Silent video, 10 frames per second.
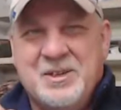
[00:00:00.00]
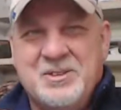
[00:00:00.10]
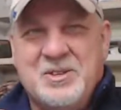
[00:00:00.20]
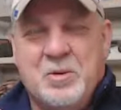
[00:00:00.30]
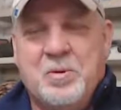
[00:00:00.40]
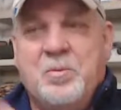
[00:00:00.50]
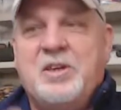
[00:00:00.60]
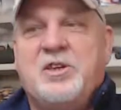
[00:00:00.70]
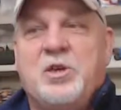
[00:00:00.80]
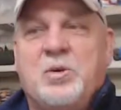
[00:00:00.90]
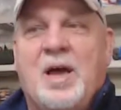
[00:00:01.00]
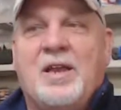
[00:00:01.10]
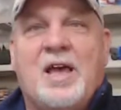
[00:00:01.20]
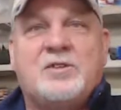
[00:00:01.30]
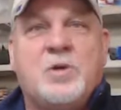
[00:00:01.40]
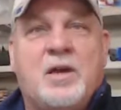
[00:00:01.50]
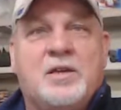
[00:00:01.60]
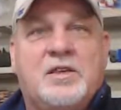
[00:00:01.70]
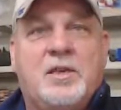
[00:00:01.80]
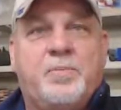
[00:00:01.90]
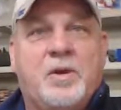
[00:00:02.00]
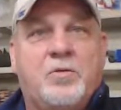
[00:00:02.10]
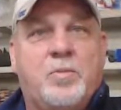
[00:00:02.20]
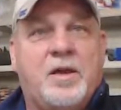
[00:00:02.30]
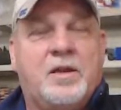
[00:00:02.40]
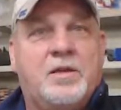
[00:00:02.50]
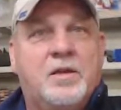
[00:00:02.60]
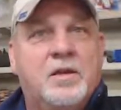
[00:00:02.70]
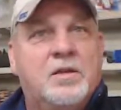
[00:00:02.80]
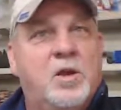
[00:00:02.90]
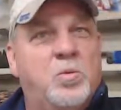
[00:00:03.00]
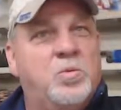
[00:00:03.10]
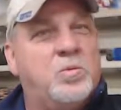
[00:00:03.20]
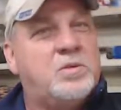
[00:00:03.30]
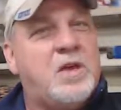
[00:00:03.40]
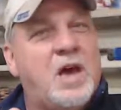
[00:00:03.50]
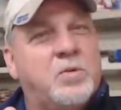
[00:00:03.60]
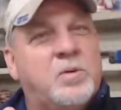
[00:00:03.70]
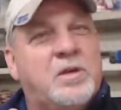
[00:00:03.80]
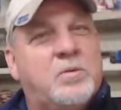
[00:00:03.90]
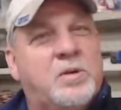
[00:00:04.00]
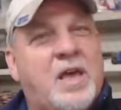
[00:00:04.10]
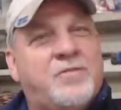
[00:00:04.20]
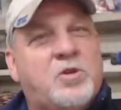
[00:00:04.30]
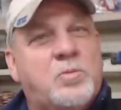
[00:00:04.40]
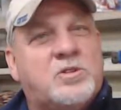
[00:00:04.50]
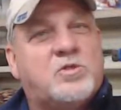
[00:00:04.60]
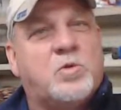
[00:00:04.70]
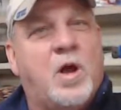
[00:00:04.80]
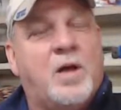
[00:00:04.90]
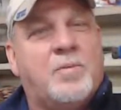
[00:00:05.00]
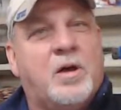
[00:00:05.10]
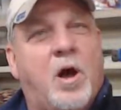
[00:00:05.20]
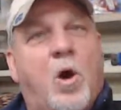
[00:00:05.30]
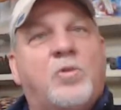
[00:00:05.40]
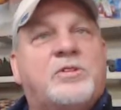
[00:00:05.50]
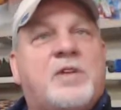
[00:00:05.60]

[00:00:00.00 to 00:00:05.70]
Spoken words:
So, but we do. I like trying to keep everybody, God, we have so much drama all the